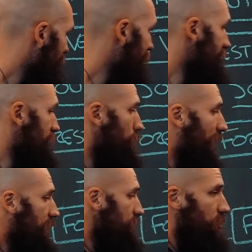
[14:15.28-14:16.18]
it
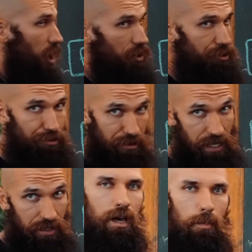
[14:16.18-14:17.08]
depends on
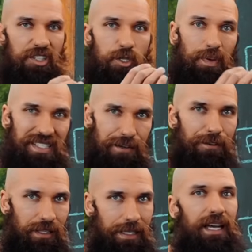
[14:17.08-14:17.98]
trees. But
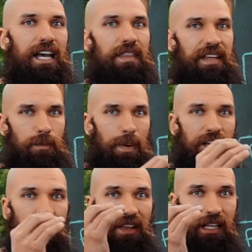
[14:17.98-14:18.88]
specifically, they
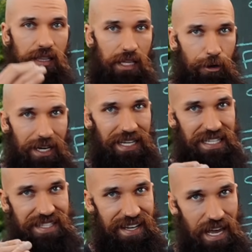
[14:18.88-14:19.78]
depend on the clearing
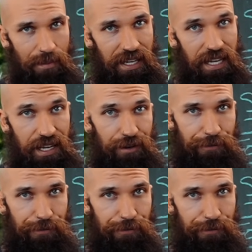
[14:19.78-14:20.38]
dynamic in a